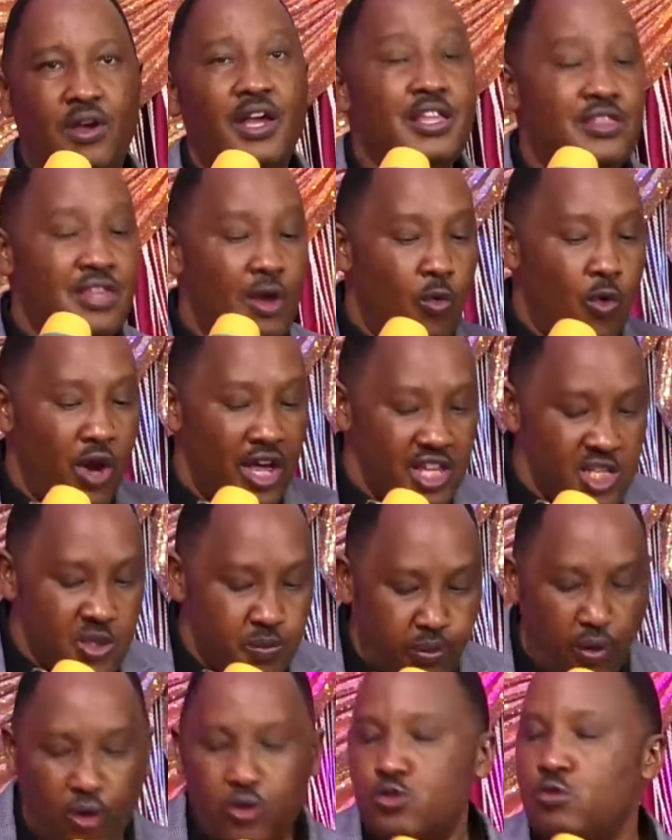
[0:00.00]
The way He
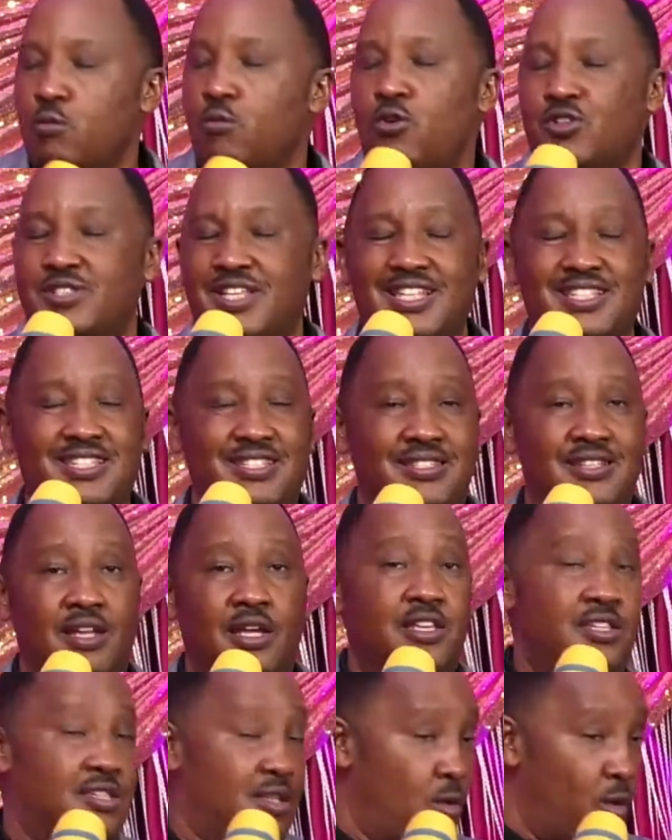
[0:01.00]
spoke to Moses
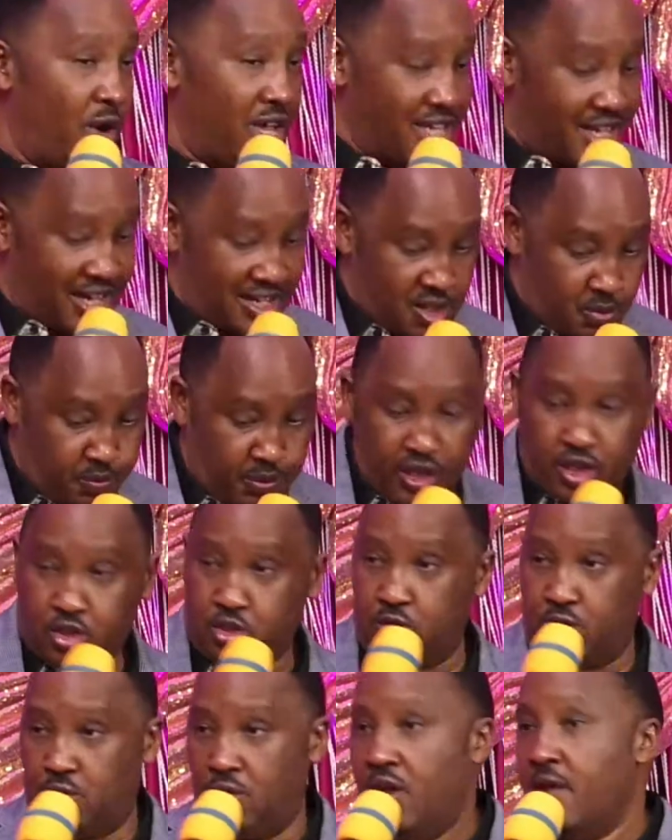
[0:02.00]
is the way He can speak
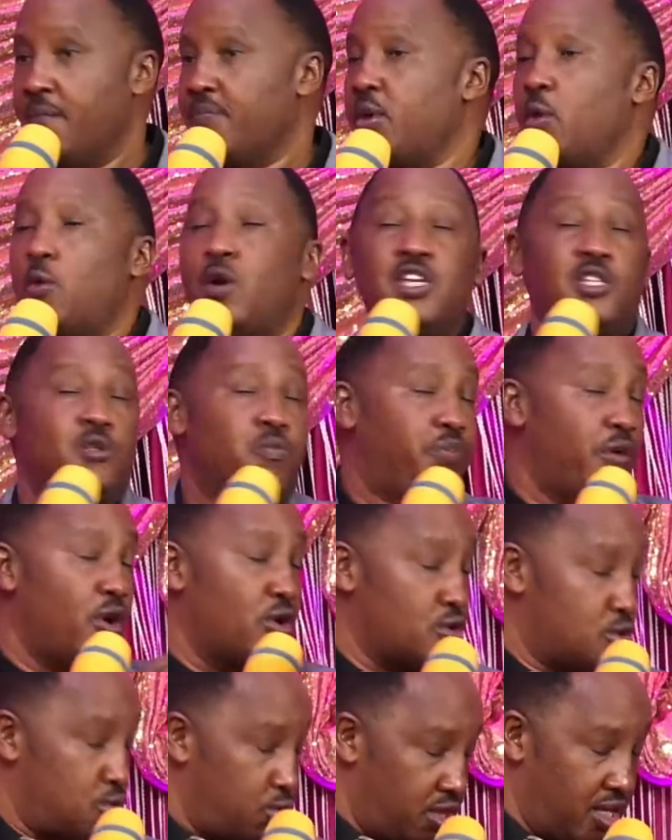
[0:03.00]
to you. The way He
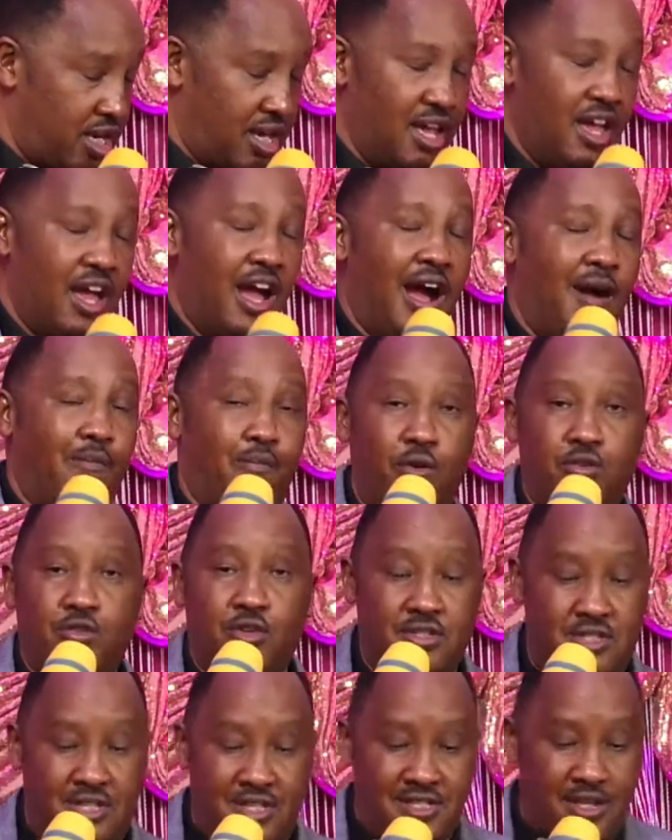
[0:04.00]
spoke to the
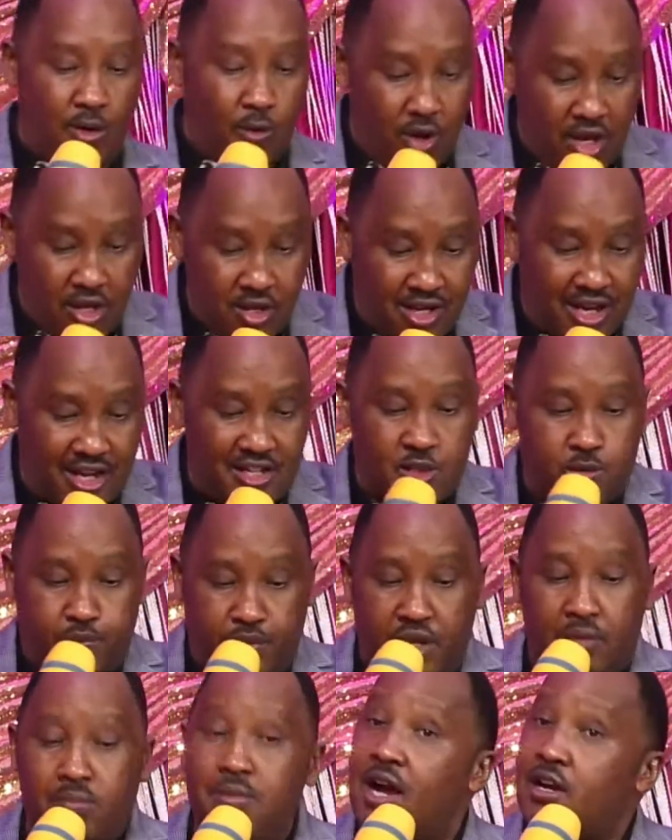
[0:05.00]
apostles is the way He can
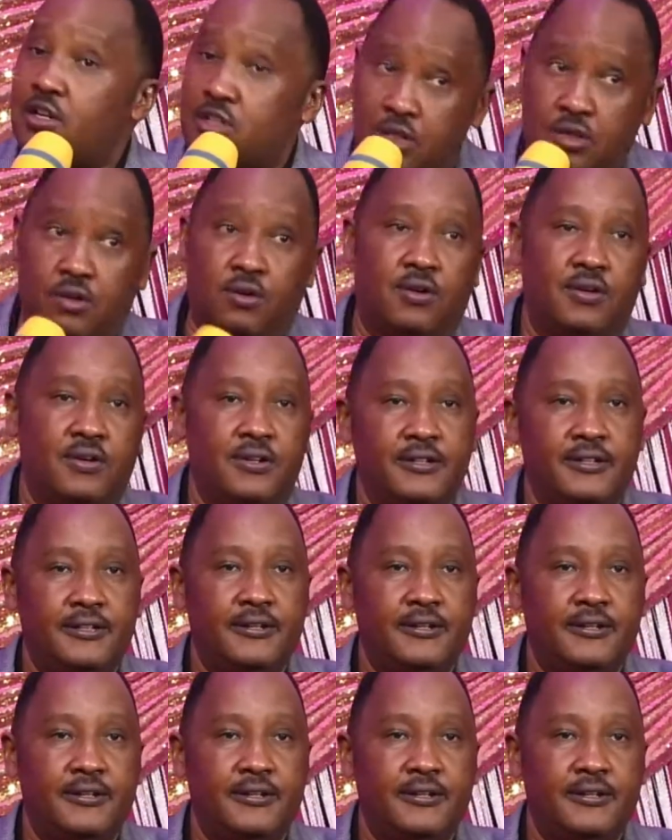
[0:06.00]
speak back to you.